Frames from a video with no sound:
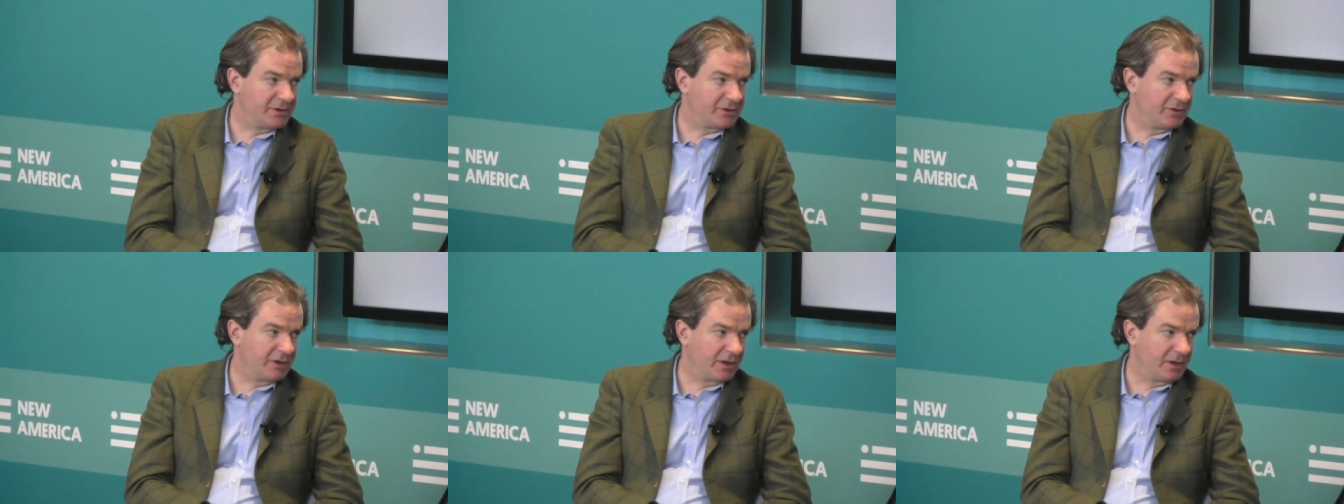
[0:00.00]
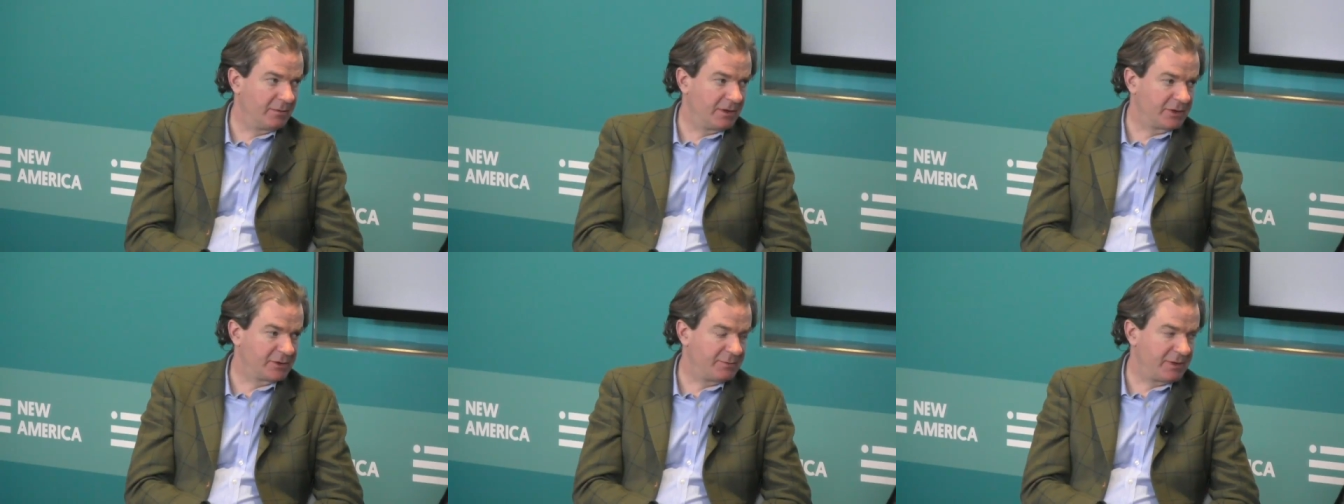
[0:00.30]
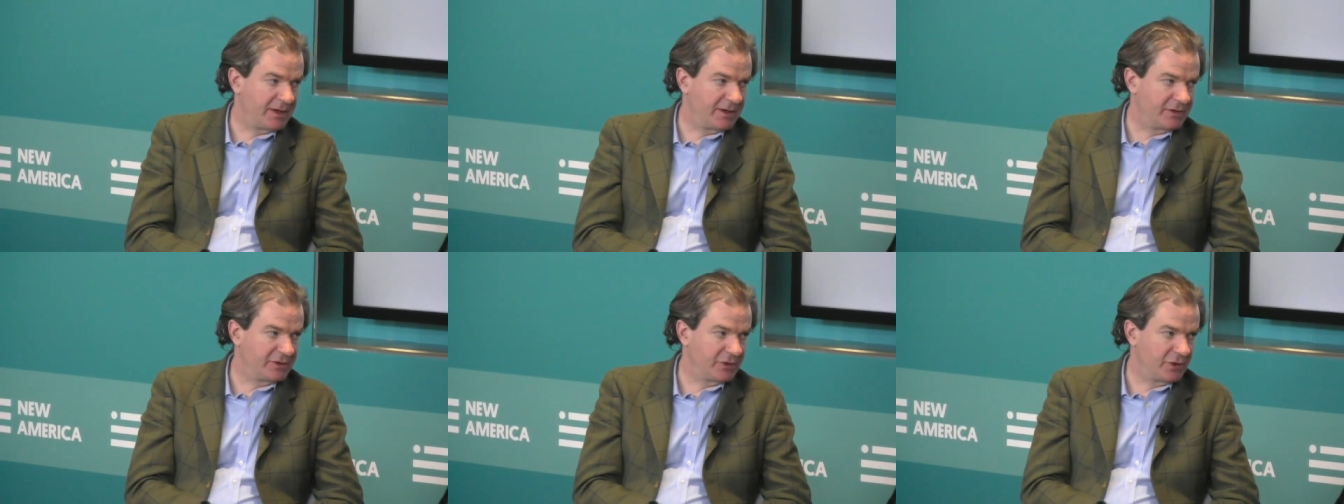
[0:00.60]
is doing a much
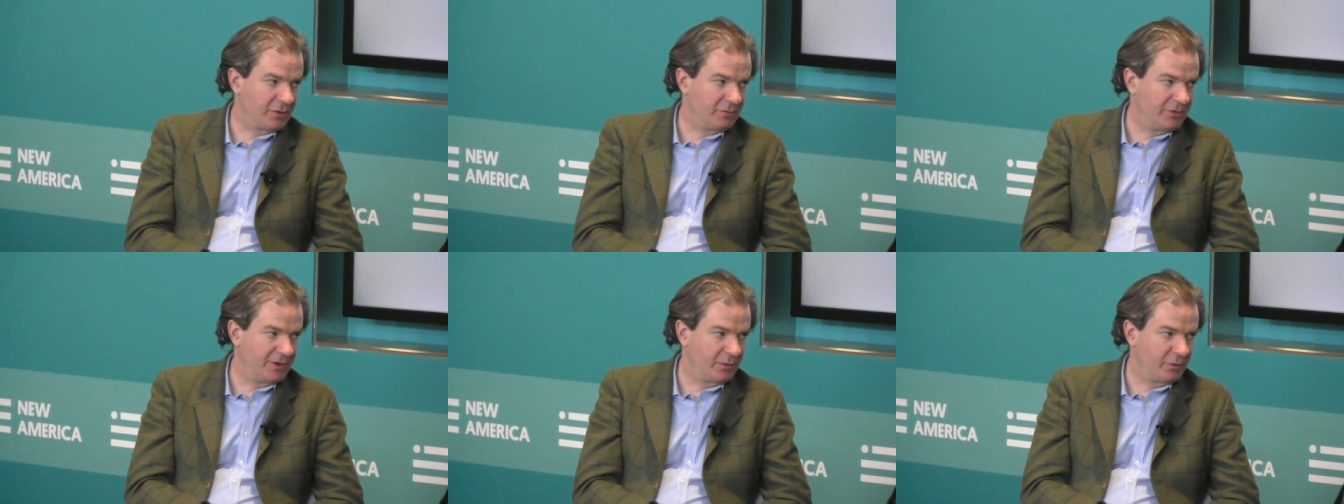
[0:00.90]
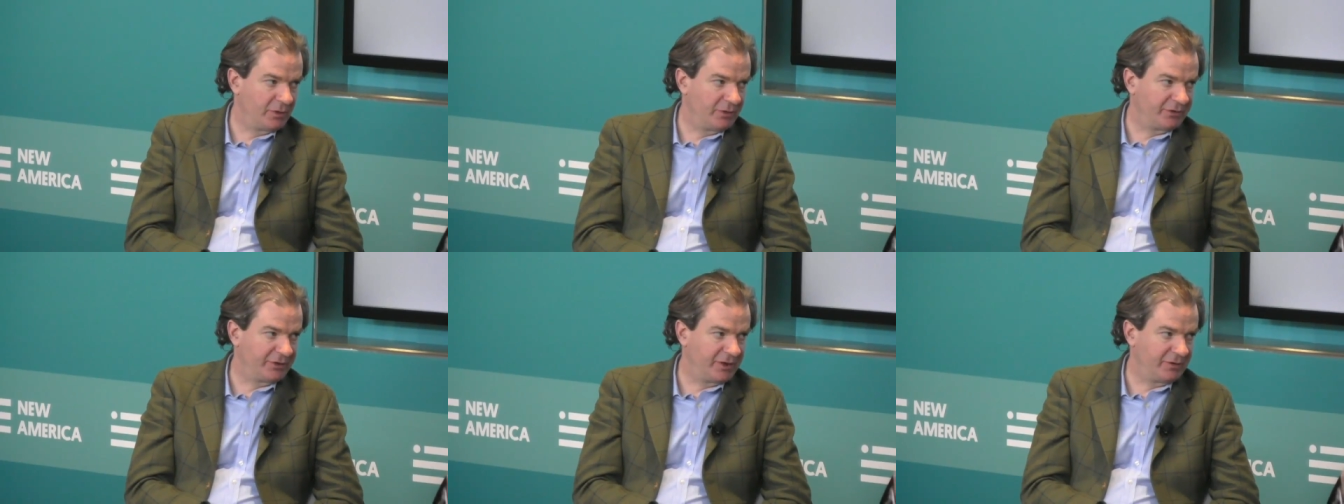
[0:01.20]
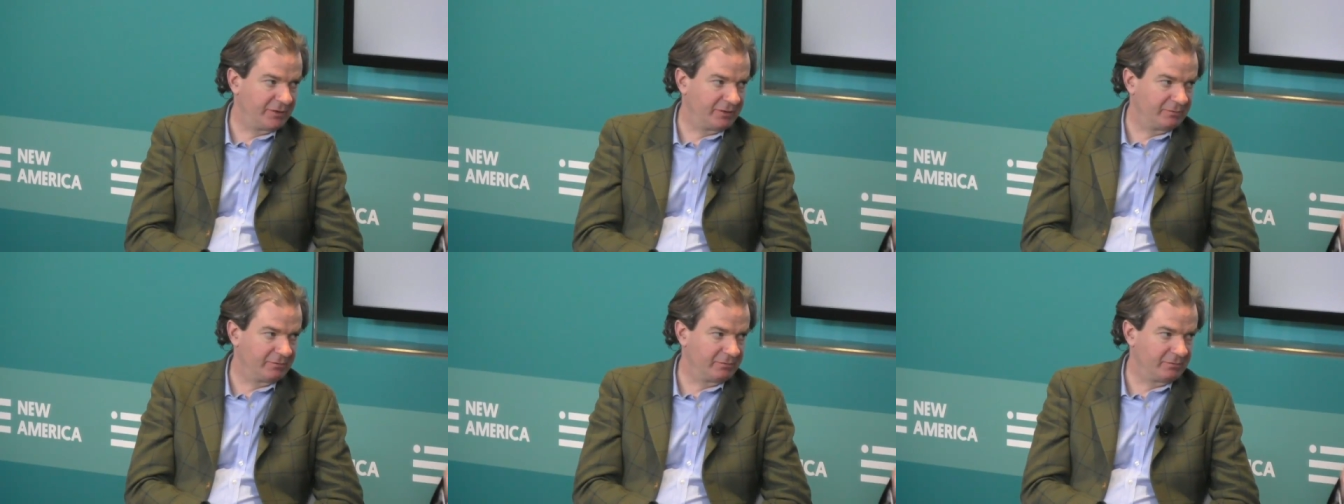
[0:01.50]
better job than it was
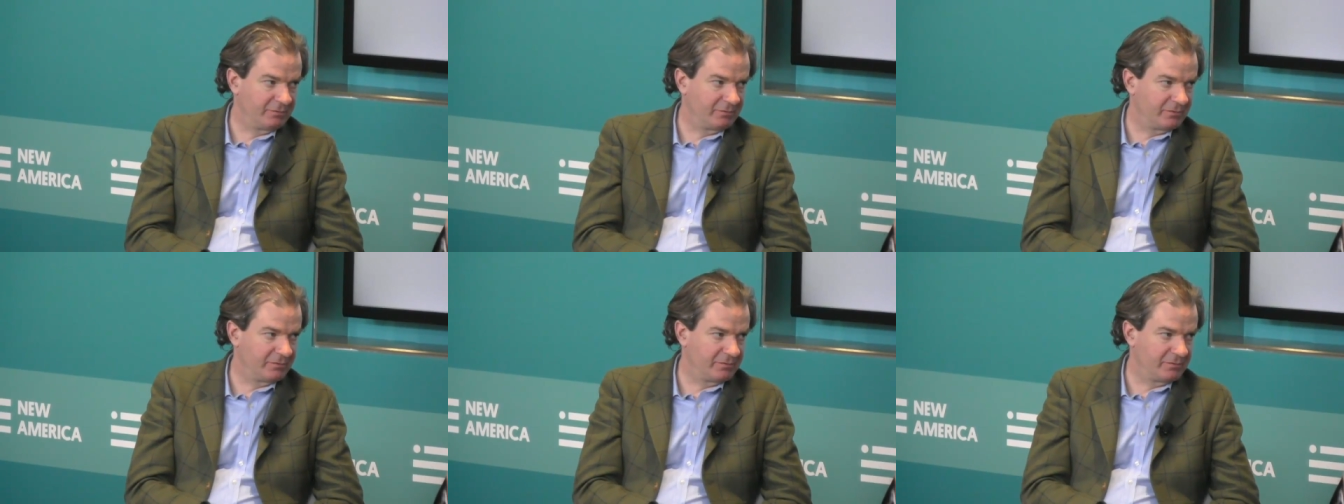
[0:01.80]
even